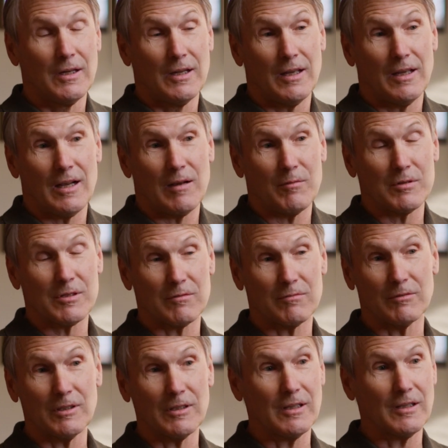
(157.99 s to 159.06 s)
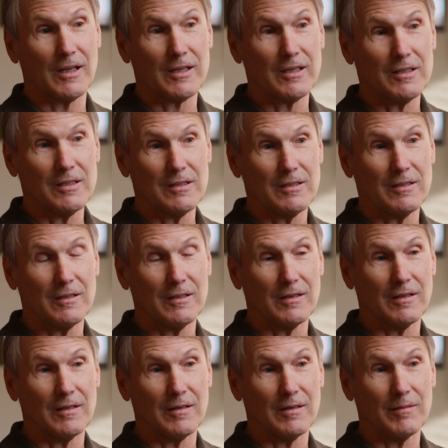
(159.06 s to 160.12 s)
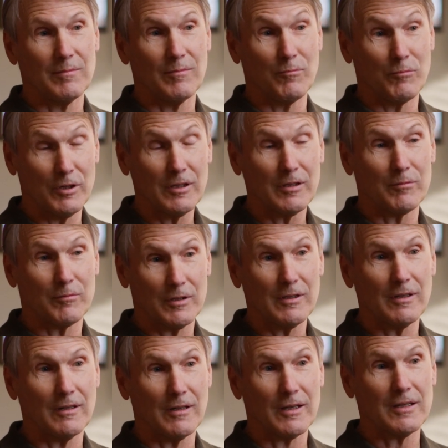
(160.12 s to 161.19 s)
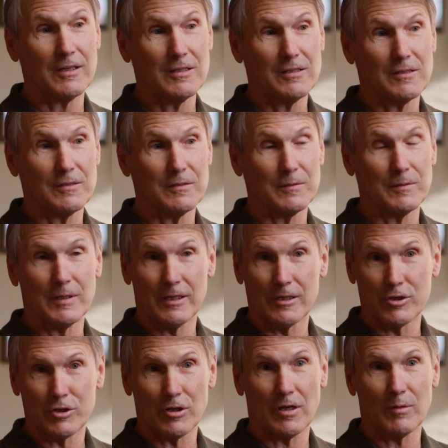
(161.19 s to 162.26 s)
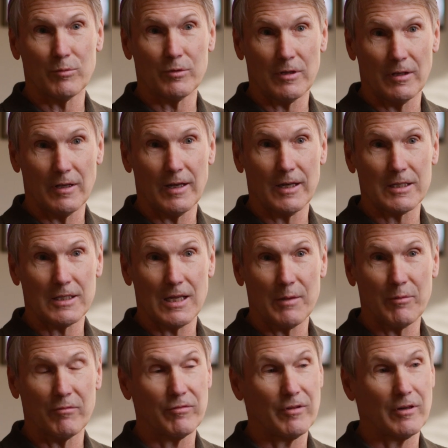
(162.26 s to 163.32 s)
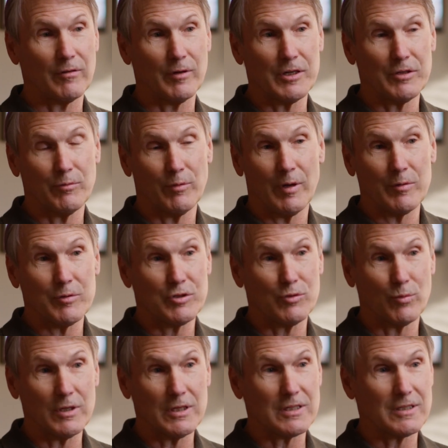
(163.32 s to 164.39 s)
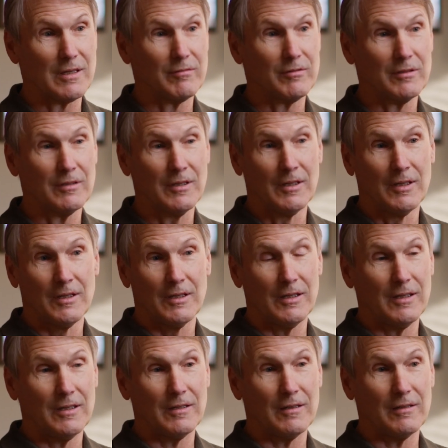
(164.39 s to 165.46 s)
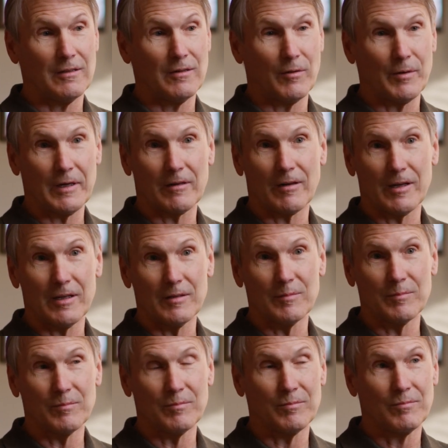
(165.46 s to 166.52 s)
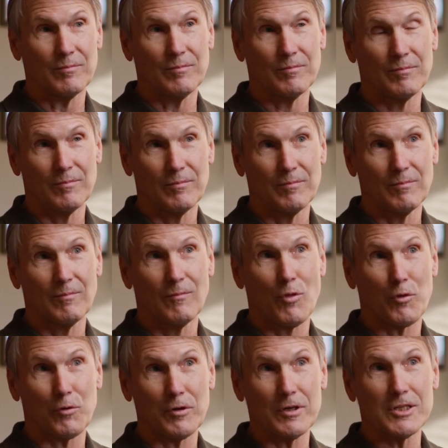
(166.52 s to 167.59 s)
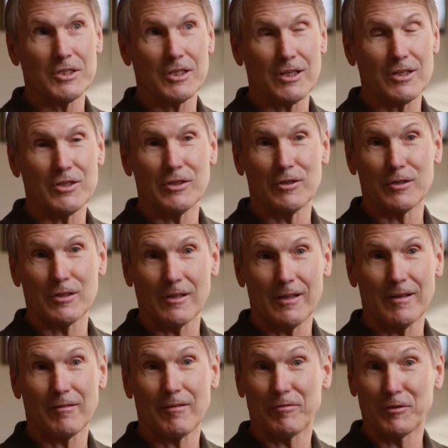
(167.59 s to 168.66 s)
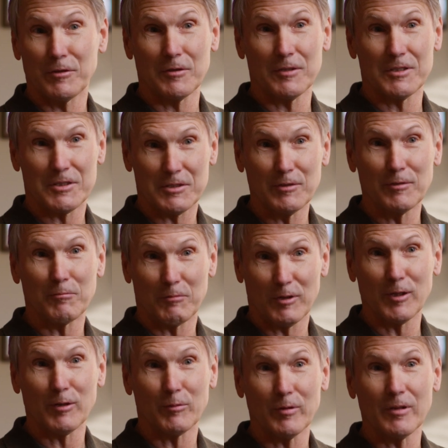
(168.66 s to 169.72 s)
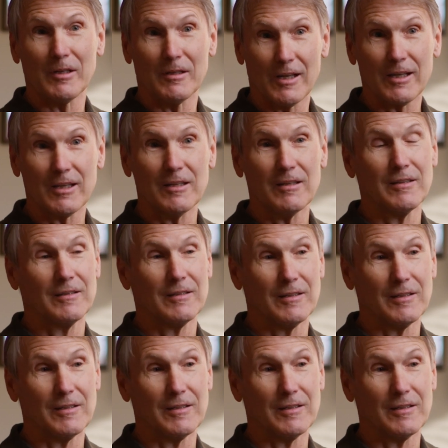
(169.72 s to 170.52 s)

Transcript: And I was really lucky, um, really really lucky to get a job with the Atlantic Salmon Federation when I was 27, and you know here I am. 36 years later, feeling still really, really lucky. Uh,